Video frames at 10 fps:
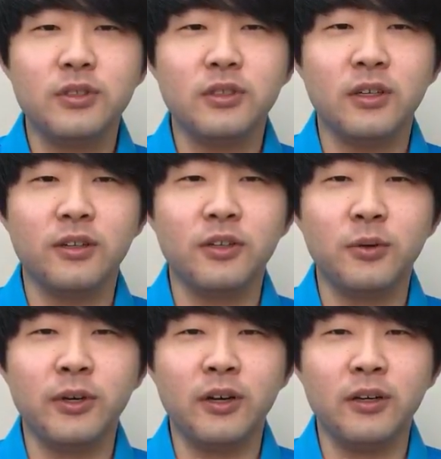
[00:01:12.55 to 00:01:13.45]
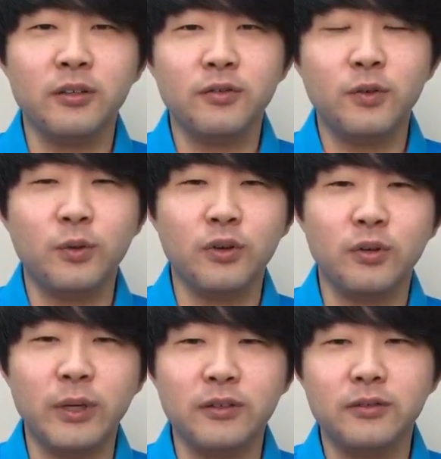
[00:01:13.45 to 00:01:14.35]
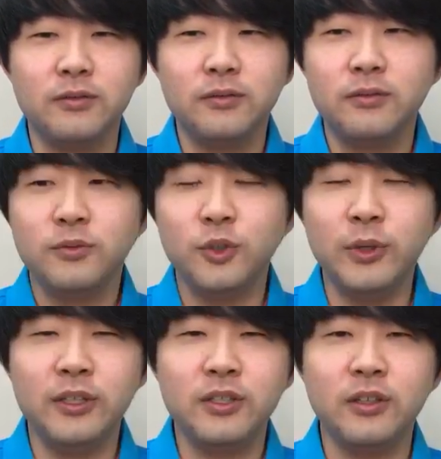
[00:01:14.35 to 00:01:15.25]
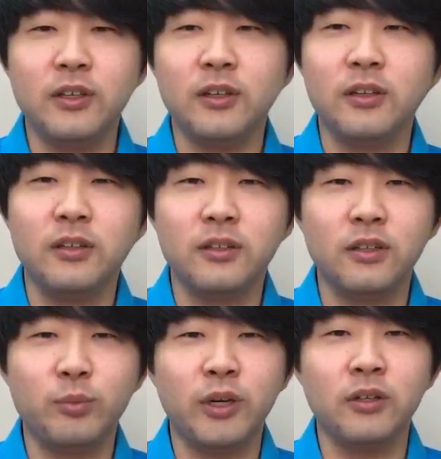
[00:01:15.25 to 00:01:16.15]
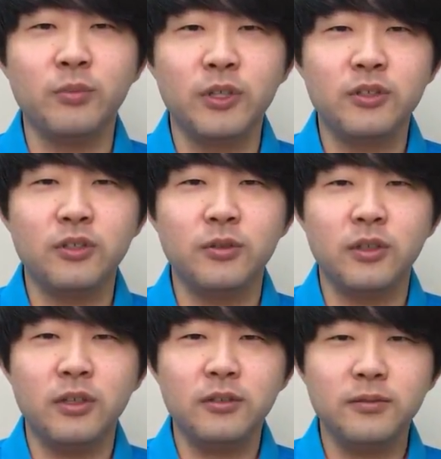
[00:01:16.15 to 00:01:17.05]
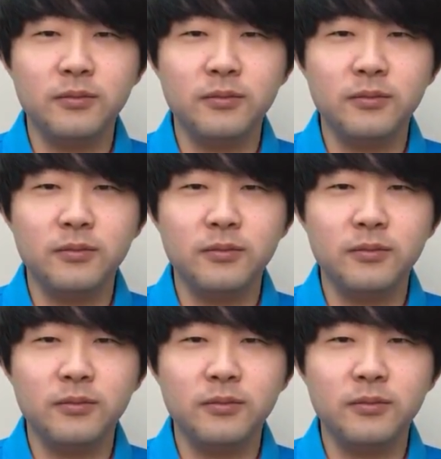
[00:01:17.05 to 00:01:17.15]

They're going on for about 2 weeks, and then I think the Paralympics are going on.